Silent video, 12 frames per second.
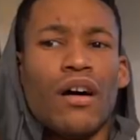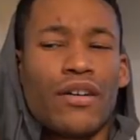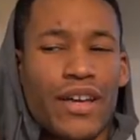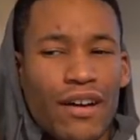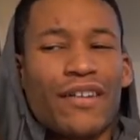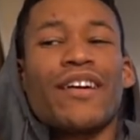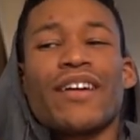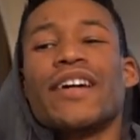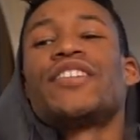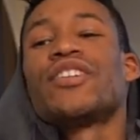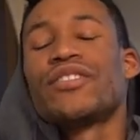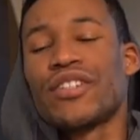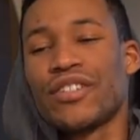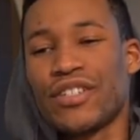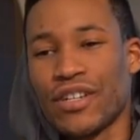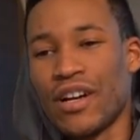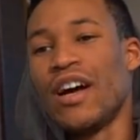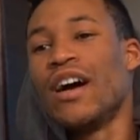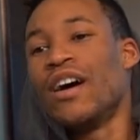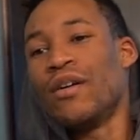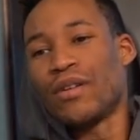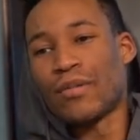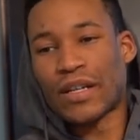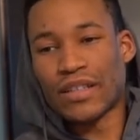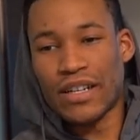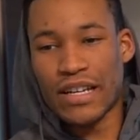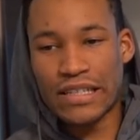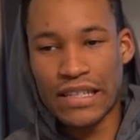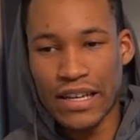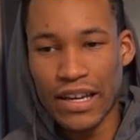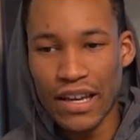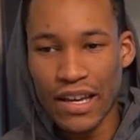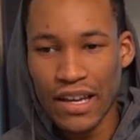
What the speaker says: Okay, chill. What about the next day?